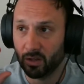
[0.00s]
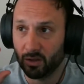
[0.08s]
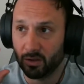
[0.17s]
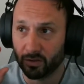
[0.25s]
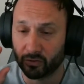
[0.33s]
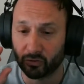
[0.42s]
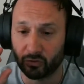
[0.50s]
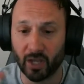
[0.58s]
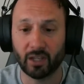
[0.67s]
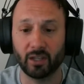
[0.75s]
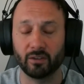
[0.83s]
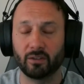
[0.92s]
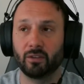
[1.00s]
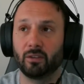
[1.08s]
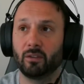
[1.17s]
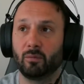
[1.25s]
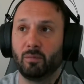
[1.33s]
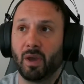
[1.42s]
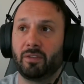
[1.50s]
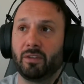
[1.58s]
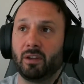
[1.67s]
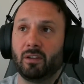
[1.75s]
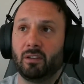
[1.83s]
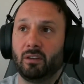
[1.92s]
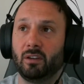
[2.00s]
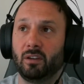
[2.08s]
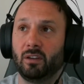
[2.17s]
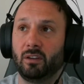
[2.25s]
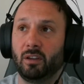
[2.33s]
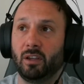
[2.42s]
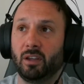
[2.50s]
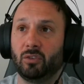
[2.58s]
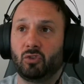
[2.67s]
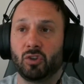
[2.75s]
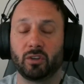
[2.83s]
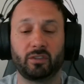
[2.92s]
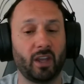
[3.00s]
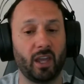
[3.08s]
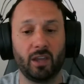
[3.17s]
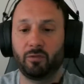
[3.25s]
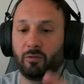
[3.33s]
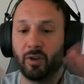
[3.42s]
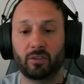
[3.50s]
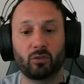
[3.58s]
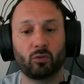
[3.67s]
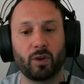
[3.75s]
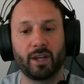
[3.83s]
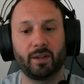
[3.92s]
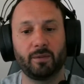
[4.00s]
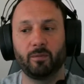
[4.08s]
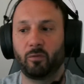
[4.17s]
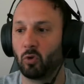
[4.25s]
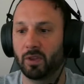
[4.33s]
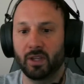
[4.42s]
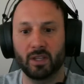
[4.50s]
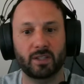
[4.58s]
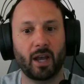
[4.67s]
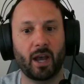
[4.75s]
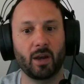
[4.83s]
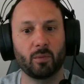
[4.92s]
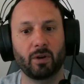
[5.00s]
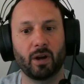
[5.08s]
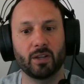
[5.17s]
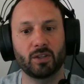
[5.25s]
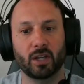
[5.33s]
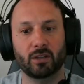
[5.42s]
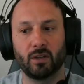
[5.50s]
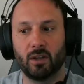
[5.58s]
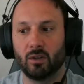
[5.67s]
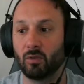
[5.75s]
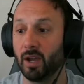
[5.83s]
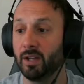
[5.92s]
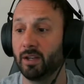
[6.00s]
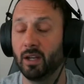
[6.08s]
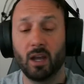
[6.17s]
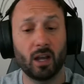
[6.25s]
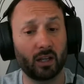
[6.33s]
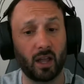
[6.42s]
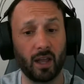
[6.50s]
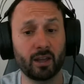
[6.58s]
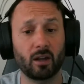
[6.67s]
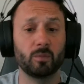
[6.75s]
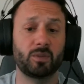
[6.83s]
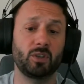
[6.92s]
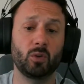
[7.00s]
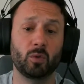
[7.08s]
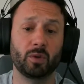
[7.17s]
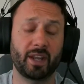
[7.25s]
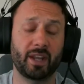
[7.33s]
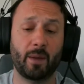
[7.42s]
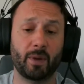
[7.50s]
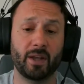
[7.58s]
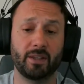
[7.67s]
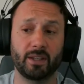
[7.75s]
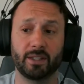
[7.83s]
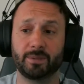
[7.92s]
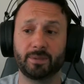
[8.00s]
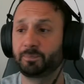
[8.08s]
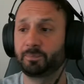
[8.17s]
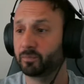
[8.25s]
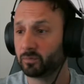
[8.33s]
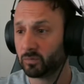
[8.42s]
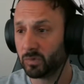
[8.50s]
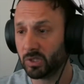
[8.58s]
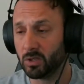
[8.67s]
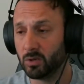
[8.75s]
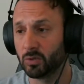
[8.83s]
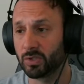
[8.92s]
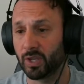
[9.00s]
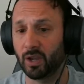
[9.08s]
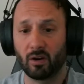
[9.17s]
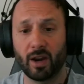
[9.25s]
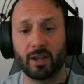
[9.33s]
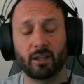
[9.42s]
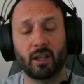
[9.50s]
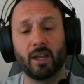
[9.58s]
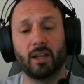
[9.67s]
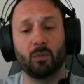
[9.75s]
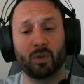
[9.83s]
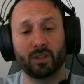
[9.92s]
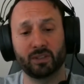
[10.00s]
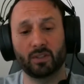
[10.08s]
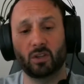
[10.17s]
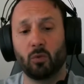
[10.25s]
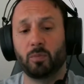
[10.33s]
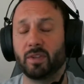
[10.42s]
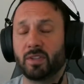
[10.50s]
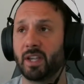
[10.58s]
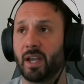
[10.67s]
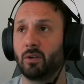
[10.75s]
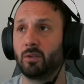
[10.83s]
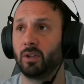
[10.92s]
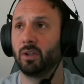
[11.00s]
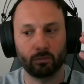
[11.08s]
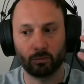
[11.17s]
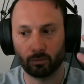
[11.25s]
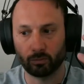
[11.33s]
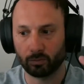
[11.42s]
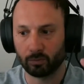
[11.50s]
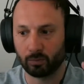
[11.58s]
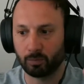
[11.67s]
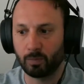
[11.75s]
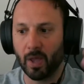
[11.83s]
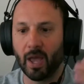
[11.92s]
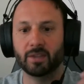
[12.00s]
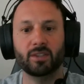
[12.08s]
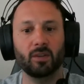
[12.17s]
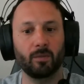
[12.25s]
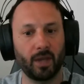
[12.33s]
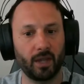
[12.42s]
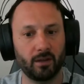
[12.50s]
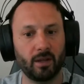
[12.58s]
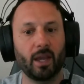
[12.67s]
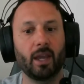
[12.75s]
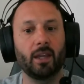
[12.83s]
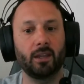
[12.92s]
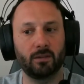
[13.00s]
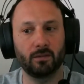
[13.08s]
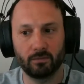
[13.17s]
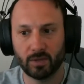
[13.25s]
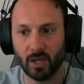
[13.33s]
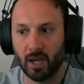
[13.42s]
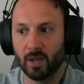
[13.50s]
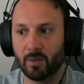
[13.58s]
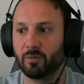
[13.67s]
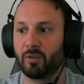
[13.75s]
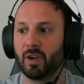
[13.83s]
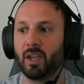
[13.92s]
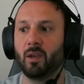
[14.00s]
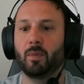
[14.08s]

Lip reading: The second method is just a fixed rate for the entire project, right? Client comes to you with an app idea. You say, all right, client, I'm going to scope this out, estimate a time frame